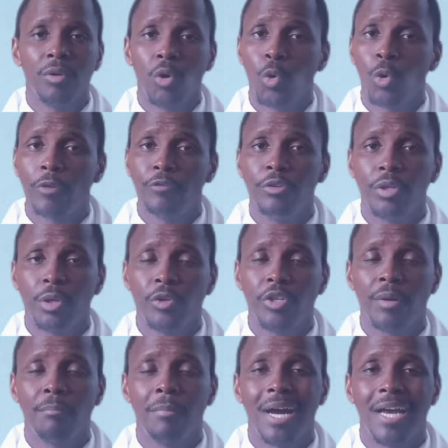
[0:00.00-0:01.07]
Or if you know
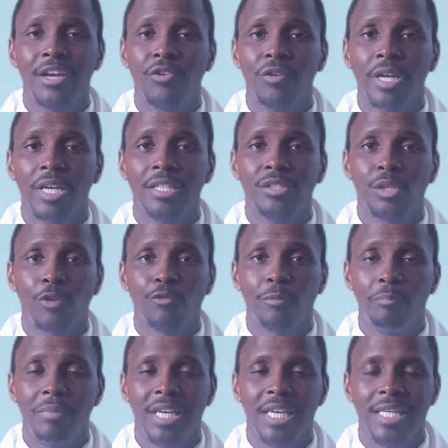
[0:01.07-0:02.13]
your migraines are from
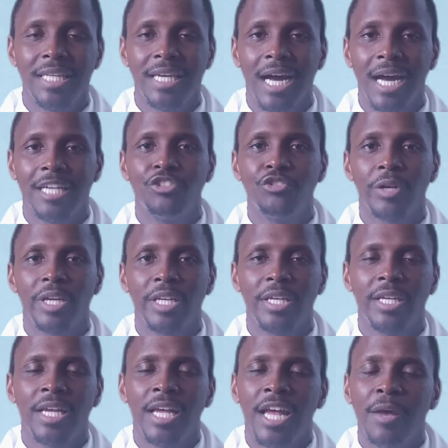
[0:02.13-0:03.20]
being
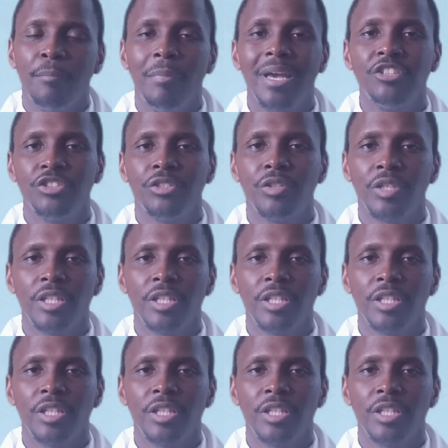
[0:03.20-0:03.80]
dehydrated, make sure you're